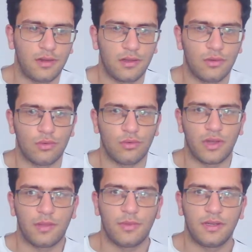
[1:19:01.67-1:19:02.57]

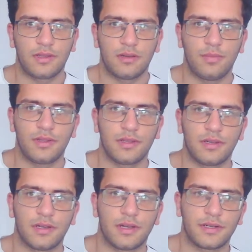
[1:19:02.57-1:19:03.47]
Now I'm a little
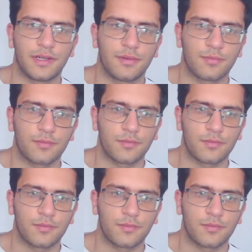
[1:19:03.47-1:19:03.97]
bit in a hurry.